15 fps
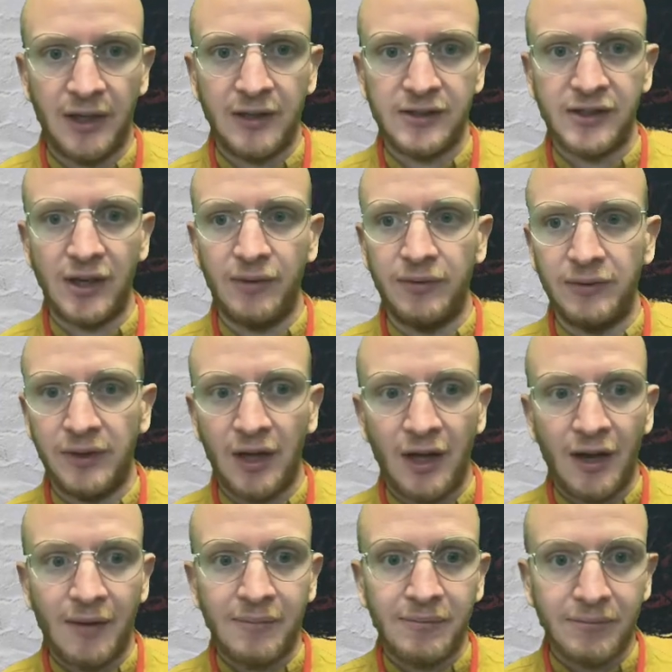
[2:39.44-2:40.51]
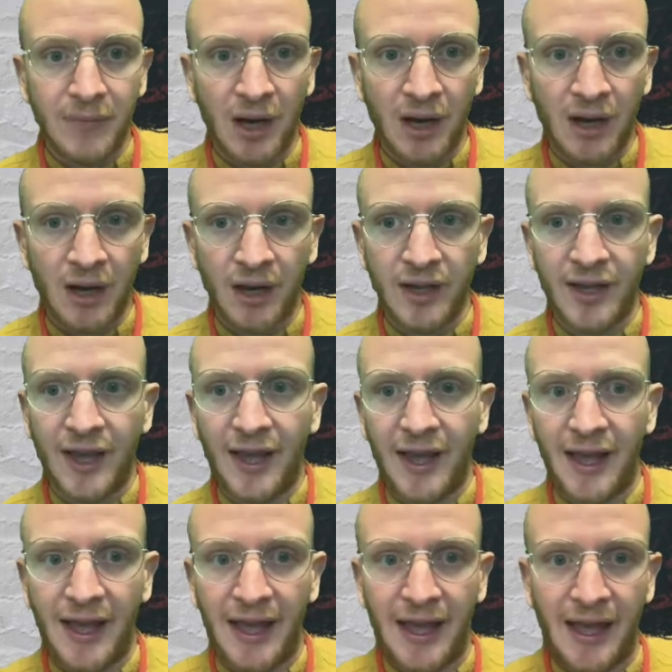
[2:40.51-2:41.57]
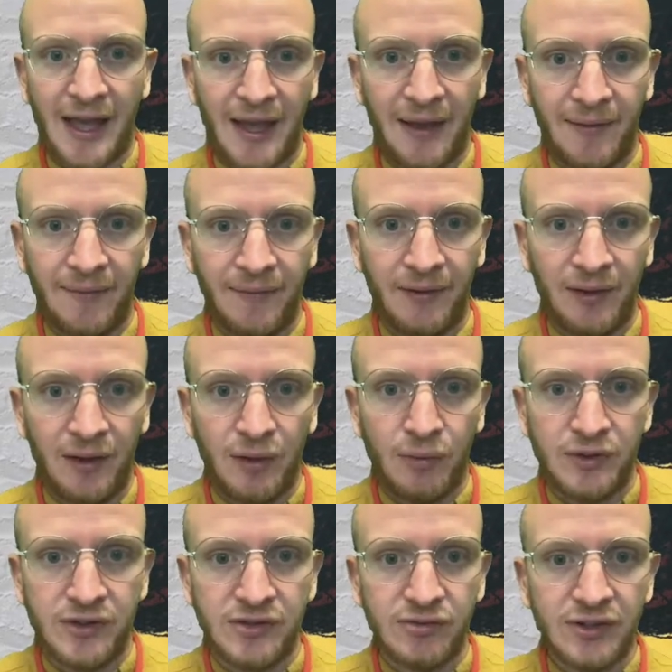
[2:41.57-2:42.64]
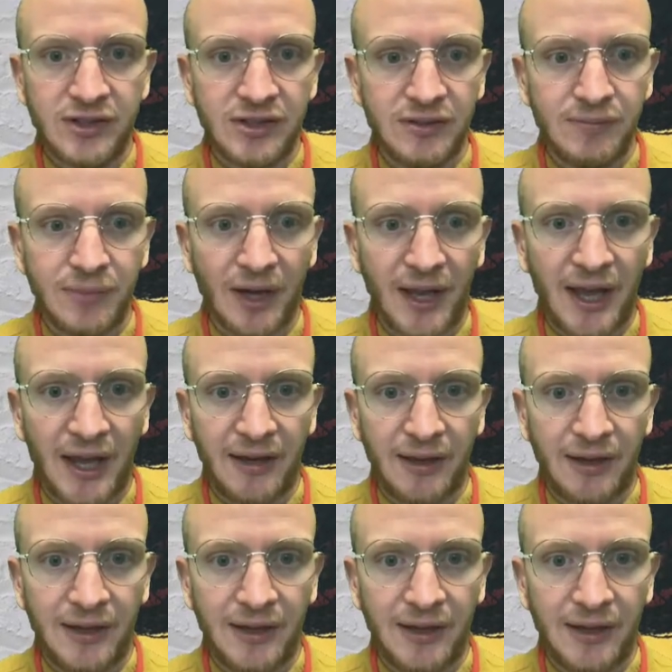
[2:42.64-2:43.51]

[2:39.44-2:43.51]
So, My Hair, which is written by Hannah